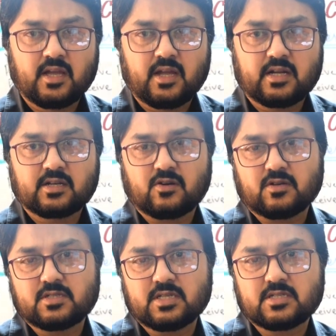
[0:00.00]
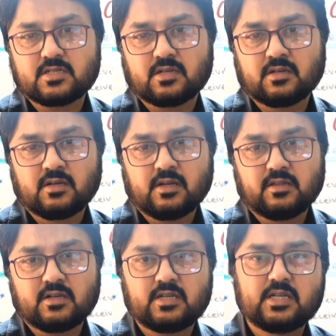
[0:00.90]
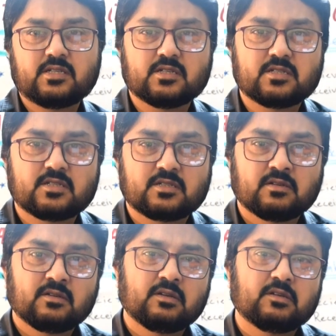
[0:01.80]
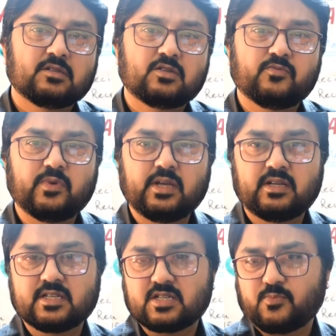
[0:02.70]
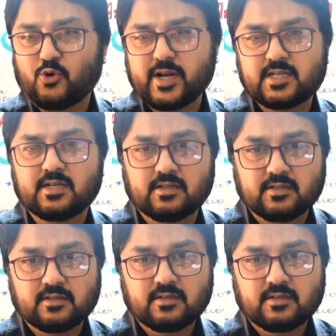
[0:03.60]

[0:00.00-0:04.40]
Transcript: It causes the teachers to be disappointed.